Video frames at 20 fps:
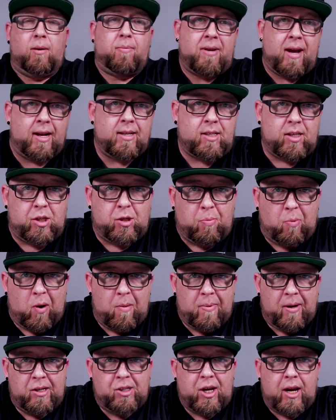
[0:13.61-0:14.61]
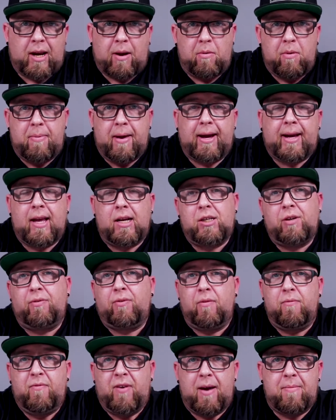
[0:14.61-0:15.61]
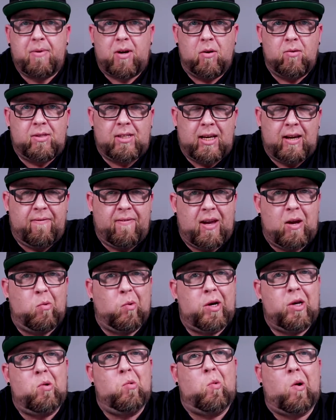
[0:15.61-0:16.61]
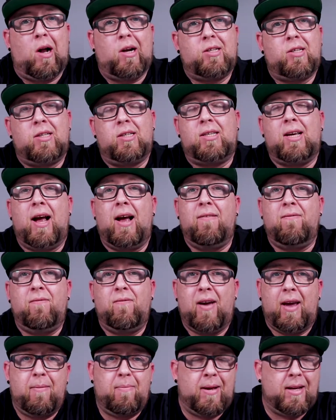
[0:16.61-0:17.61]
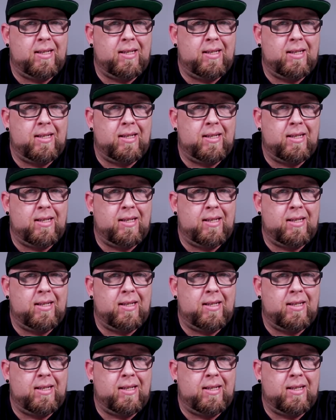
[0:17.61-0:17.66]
up, guys? It's your boy Big J coming back at you from VapeCo TV, where you watch, decide, and vape.